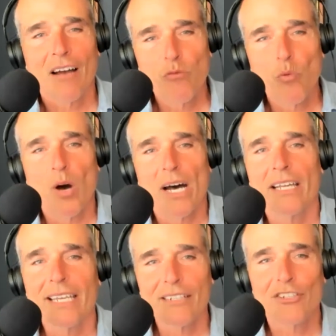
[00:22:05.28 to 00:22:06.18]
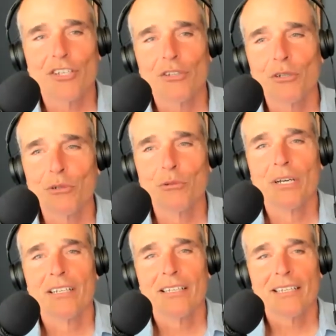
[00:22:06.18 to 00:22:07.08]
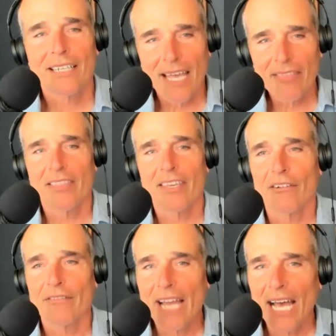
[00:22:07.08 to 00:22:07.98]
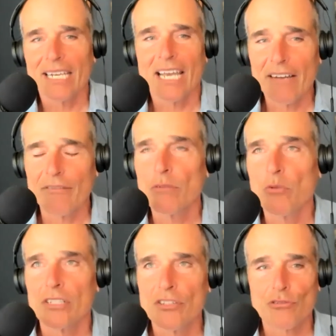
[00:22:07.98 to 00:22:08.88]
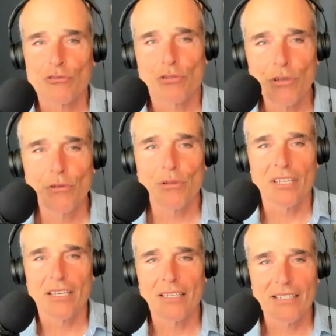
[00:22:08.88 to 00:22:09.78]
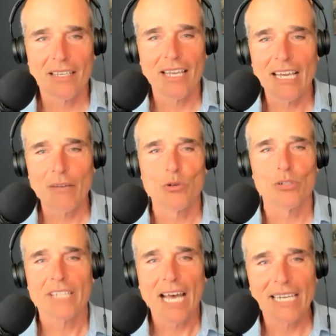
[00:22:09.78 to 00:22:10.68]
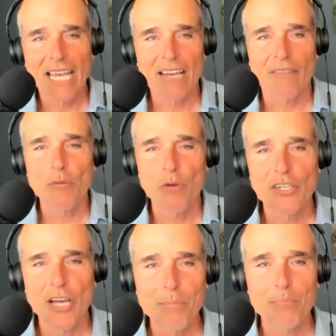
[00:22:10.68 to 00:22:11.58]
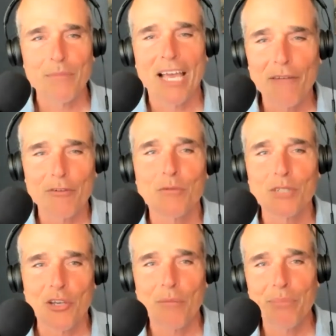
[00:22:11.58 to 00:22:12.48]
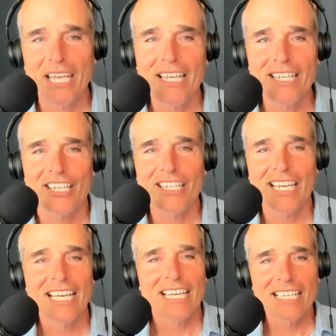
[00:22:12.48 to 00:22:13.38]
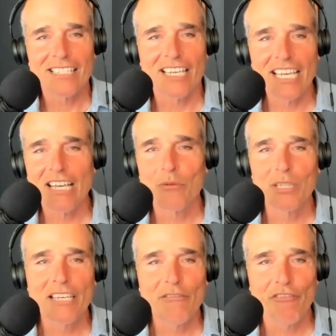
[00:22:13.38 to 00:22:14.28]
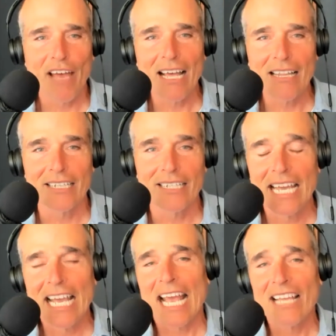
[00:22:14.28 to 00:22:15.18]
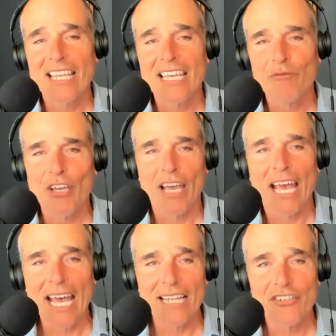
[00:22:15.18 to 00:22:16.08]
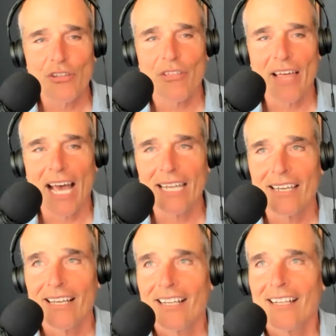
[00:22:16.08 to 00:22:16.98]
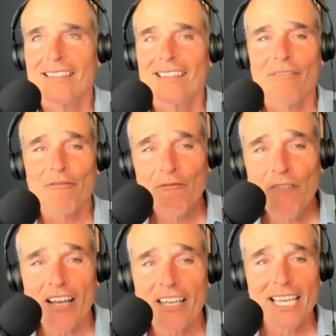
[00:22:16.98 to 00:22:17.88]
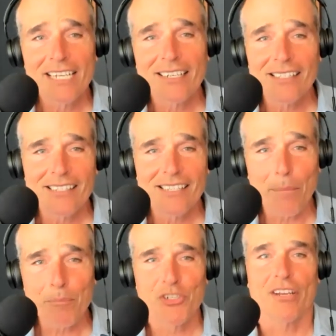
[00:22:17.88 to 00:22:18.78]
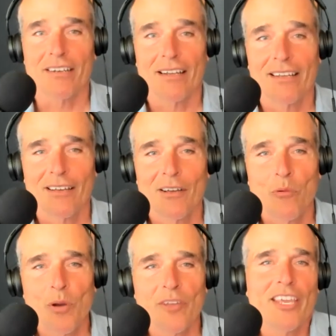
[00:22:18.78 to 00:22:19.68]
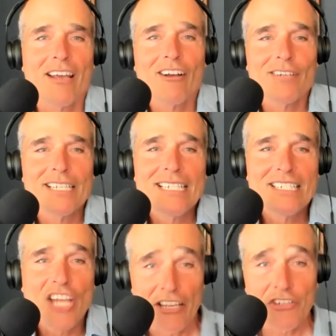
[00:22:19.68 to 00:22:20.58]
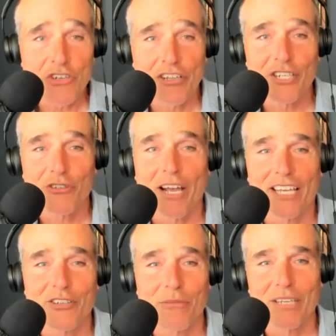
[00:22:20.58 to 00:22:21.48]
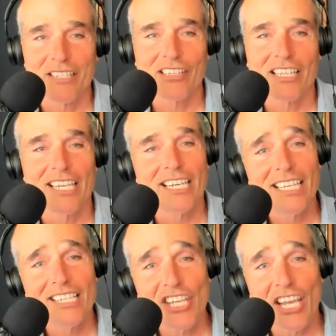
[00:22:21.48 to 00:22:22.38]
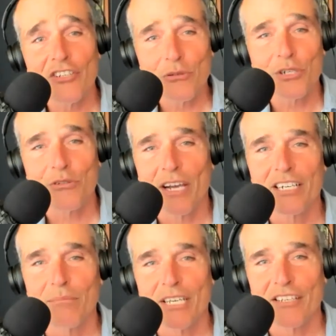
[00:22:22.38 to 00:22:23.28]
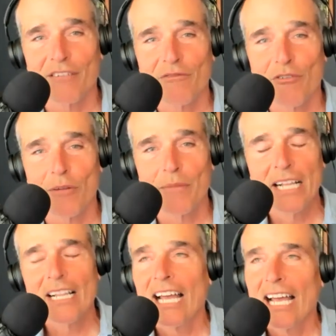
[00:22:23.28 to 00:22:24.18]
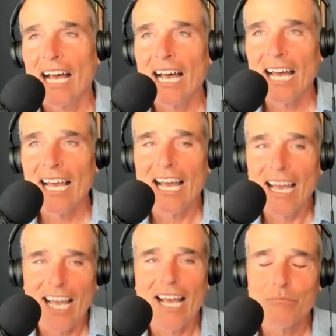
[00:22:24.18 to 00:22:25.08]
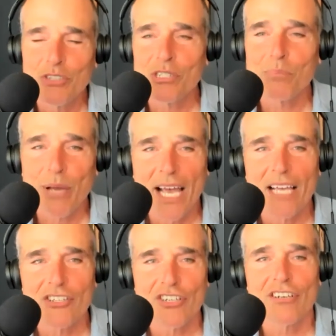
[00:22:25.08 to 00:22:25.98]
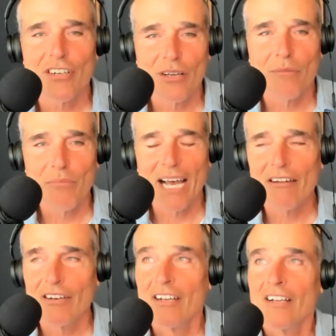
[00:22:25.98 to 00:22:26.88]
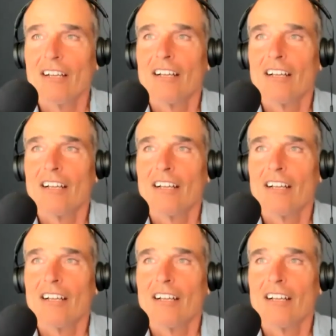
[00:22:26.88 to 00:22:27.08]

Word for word: of wanting to get there. Not everyone's truth is equal. Not everyone uh, everyone's opinion is equally valid. And then if you add to that the fucking deception where they are intentionally trying to mislead, intentionally trying to misinform. I, I I'm just passionate about